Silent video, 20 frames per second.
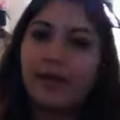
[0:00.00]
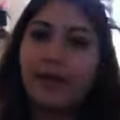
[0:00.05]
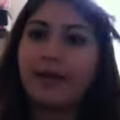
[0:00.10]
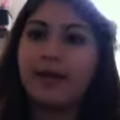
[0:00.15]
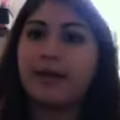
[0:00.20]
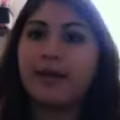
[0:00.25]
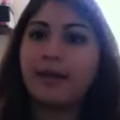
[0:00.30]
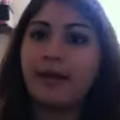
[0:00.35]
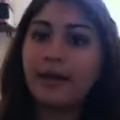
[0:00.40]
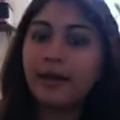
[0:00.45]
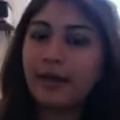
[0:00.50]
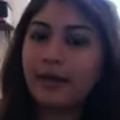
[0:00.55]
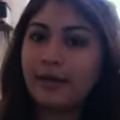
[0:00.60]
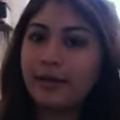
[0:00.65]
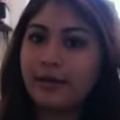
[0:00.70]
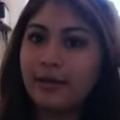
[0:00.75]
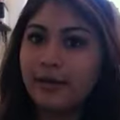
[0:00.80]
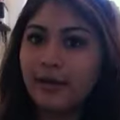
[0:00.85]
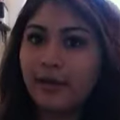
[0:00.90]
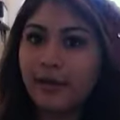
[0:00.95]
and I kind
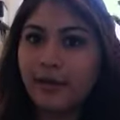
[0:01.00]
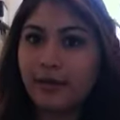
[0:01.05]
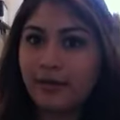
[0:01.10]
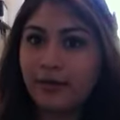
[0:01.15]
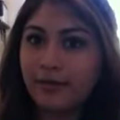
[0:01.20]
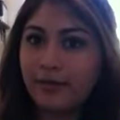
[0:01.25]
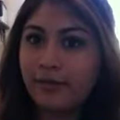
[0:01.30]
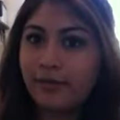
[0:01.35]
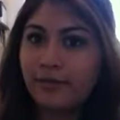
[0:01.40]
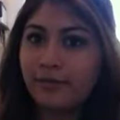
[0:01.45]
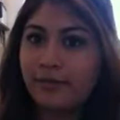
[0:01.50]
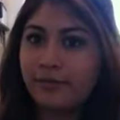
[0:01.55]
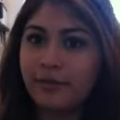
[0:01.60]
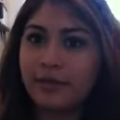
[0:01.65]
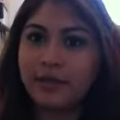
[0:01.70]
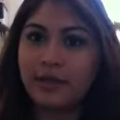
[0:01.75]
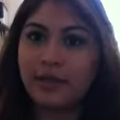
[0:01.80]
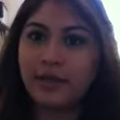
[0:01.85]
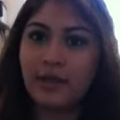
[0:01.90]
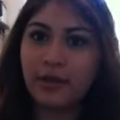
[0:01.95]
of like
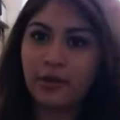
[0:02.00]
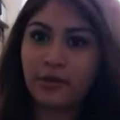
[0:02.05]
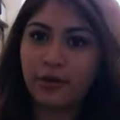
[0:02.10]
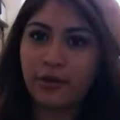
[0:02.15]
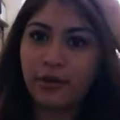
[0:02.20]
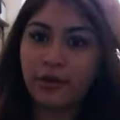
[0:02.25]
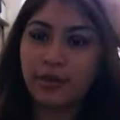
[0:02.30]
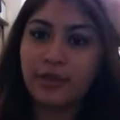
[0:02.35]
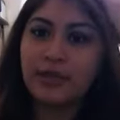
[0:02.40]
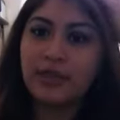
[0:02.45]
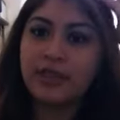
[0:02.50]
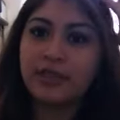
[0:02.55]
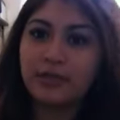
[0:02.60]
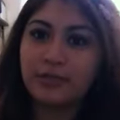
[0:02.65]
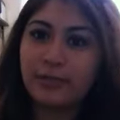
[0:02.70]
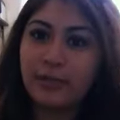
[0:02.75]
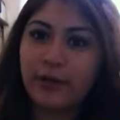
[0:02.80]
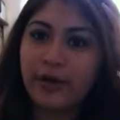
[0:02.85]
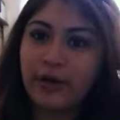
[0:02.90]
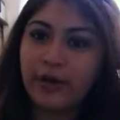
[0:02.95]
massage it to
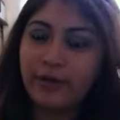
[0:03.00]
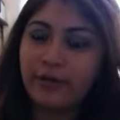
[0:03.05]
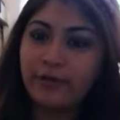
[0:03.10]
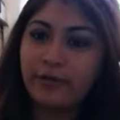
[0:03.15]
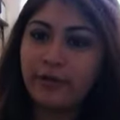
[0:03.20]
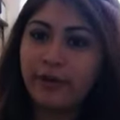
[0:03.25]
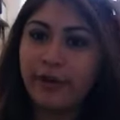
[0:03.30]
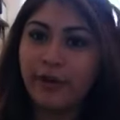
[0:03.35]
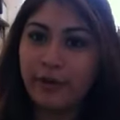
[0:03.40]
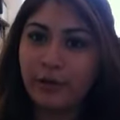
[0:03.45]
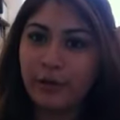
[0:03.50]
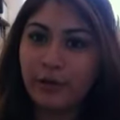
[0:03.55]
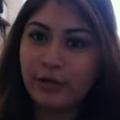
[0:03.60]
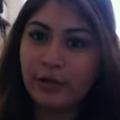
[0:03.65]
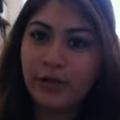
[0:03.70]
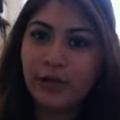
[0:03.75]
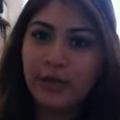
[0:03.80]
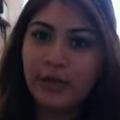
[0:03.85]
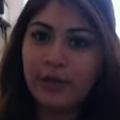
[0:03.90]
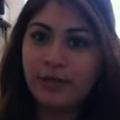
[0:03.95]
spread it around,
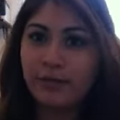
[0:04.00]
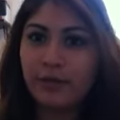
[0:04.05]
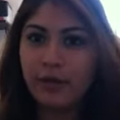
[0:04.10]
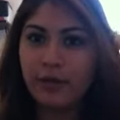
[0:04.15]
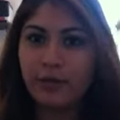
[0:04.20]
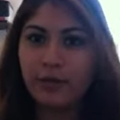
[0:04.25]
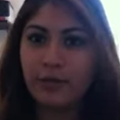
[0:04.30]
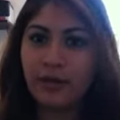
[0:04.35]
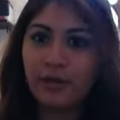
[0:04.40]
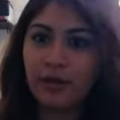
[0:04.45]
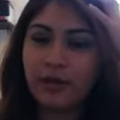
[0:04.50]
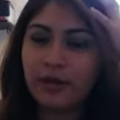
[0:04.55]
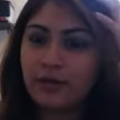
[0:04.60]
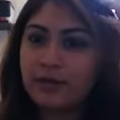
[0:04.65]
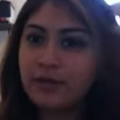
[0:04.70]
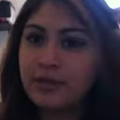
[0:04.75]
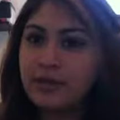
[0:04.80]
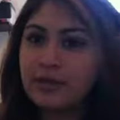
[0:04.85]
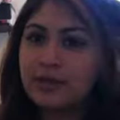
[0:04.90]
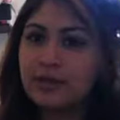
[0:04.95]
make sure it
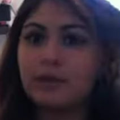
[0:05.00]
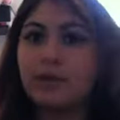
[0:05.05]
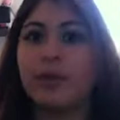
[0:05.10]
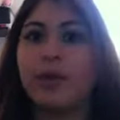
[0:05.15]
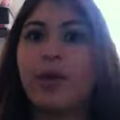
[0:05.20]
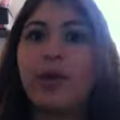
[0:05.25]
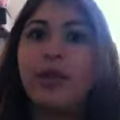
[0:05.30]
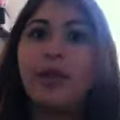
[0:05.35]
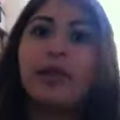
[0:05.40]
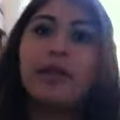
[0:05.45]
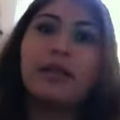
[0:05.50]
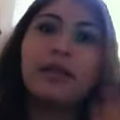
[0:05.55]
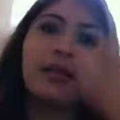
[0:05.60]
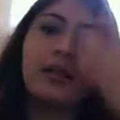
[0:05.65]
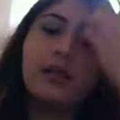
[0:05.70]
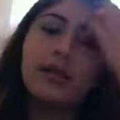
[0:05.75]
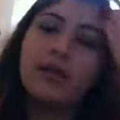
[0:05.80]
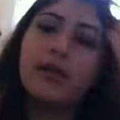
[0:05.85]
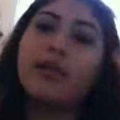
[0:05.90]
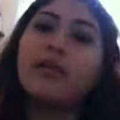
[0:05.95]
sits well.
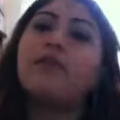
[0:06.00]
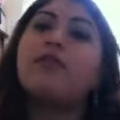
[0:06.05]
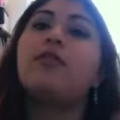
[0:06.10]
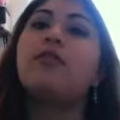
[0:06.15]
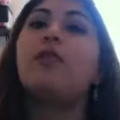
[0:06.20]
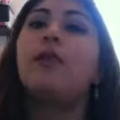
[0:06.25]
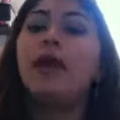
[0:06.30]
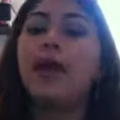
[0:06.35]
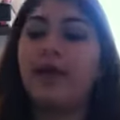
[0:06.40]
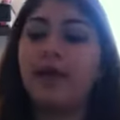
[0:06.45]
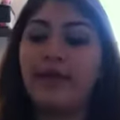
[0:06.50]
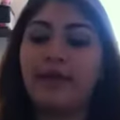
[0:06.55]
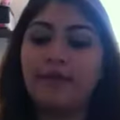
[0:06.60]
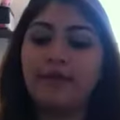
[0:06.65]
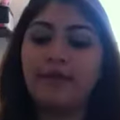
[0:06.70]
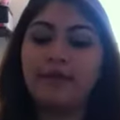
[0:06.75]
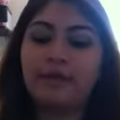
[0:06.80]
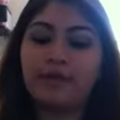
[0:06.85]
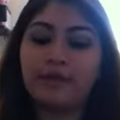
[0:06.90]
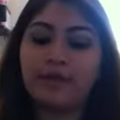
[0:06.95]
If you have
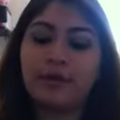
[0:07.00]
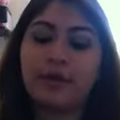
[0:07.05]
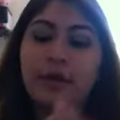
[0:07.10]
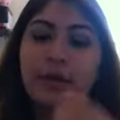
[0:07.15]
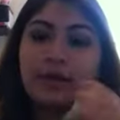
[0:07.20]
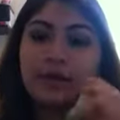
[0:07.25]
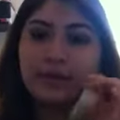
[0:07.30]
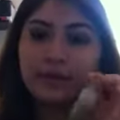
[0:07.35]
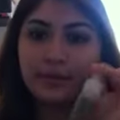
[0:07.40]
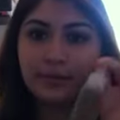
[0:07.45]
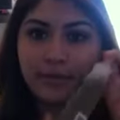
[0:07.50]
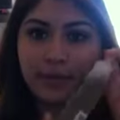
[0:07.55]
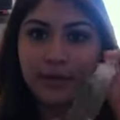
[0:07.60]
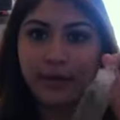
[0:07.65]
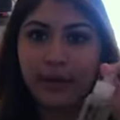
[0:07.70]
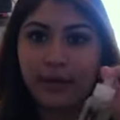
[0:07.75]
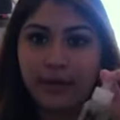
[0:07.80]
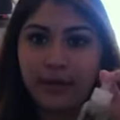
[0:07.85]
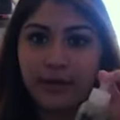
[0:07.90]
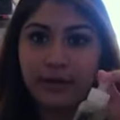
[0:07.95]
psoriasis
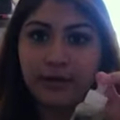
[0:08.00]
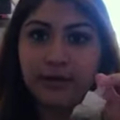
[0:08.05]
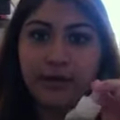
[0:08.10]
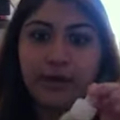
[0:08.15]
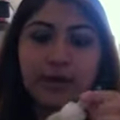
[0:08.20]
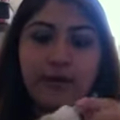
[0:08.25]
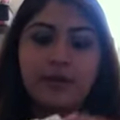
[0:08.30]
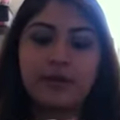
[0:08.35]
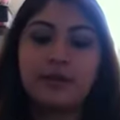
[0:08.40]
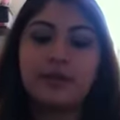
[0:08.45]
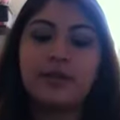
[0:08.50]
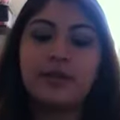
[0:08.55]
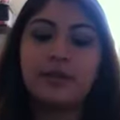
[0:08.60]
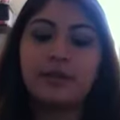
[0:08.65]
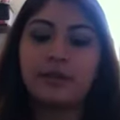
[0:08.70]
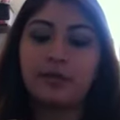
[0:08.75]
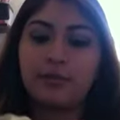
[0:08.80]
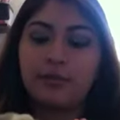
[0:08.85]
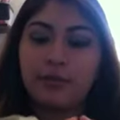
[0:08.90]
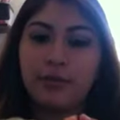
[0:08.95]
behind your ears,
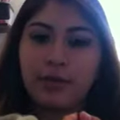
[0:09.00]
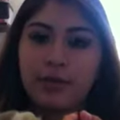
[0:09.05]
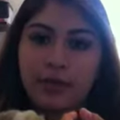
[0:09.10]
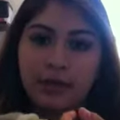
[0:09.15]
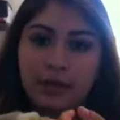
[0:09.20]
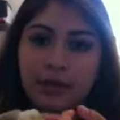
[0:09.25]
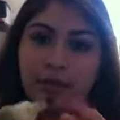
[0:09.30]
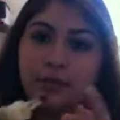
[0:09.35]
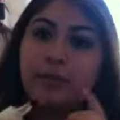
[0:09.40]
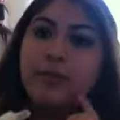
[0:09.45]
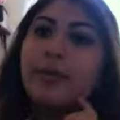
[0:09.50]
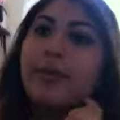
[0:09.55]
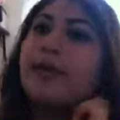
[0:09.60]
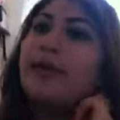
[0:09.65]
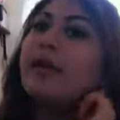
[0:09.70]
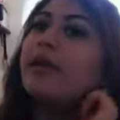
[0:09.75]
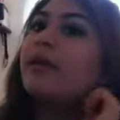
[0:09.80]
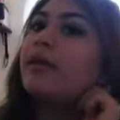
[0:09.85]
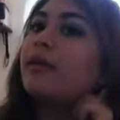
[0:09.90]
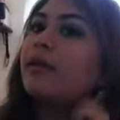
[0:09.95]
then you put a little bit
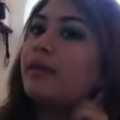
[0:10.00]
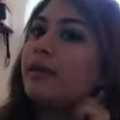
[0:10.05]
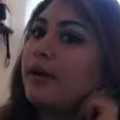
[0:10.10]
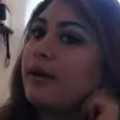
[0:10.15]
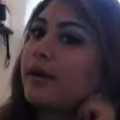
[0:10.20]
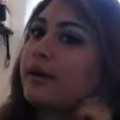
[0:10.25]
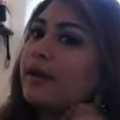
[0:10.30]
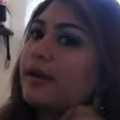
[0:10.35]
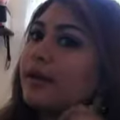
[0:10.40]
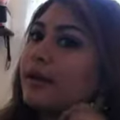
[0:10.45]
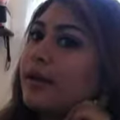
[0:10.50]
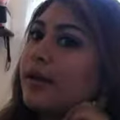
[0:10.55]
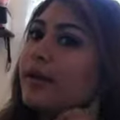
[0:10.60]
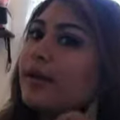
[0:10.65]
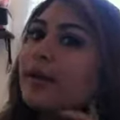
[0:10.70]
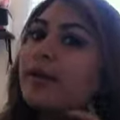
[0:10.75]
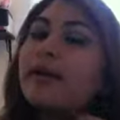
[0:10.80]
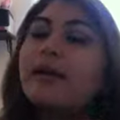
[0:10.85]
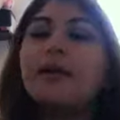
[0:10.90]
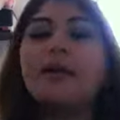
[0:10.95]
and you kind of like
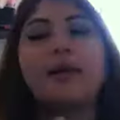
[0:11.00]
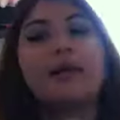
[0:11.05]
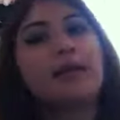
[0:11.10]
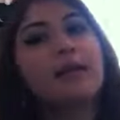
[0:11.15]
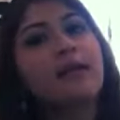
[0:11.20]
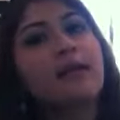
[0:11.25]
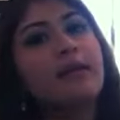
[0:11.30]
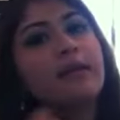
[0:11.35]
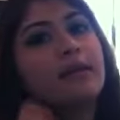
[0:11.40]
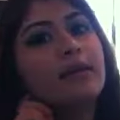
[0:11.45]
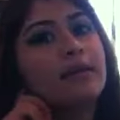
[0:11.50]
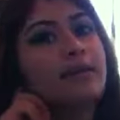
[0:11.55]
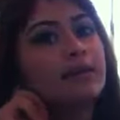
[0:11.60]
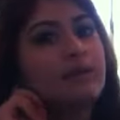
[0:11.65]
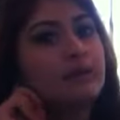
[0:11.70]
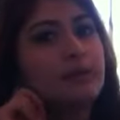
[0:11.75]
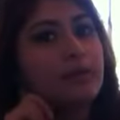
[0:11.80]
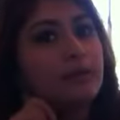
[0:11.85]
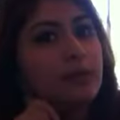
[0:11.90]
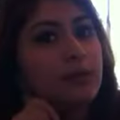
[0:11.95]

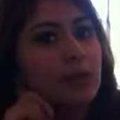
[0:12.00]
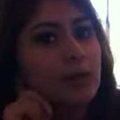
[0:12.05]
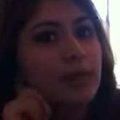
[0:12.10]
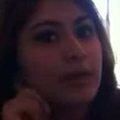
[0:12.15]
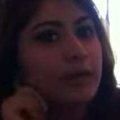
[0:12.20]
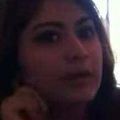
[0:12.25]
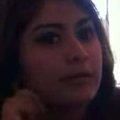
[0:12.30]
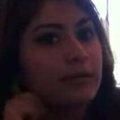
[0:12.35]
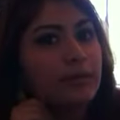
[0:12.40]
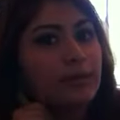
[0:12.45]
do it,